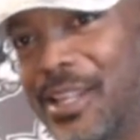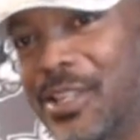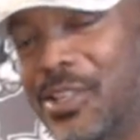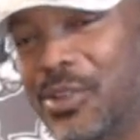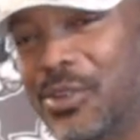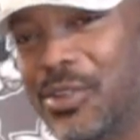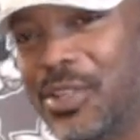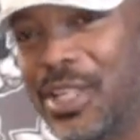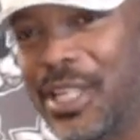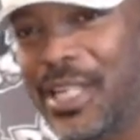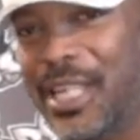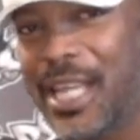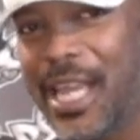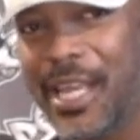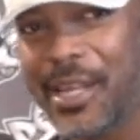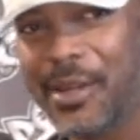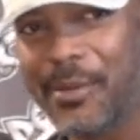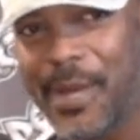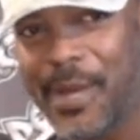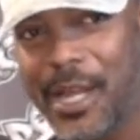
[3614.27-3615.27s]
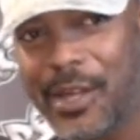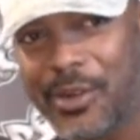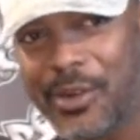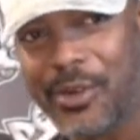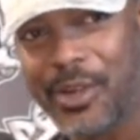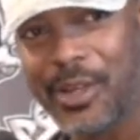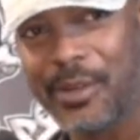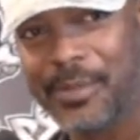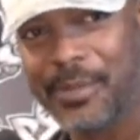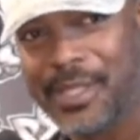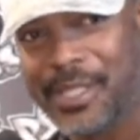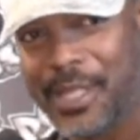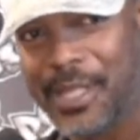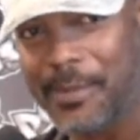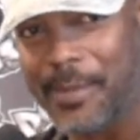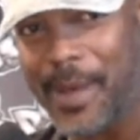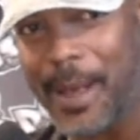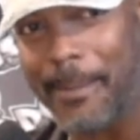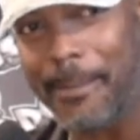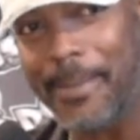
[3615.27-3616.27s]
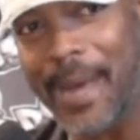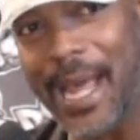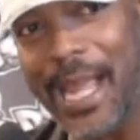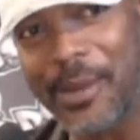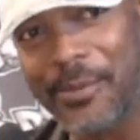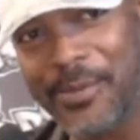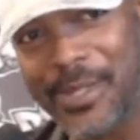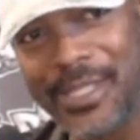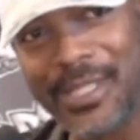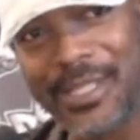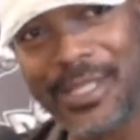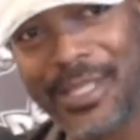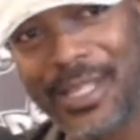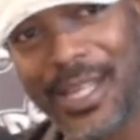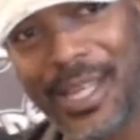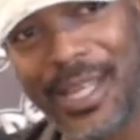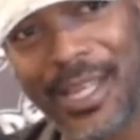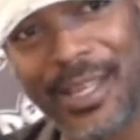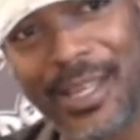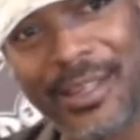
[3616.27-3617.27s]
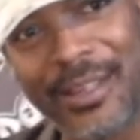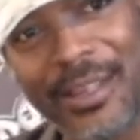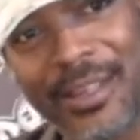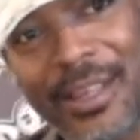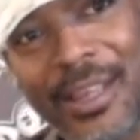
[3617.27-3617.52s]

So she came to my crib and seen my bike wasn't there.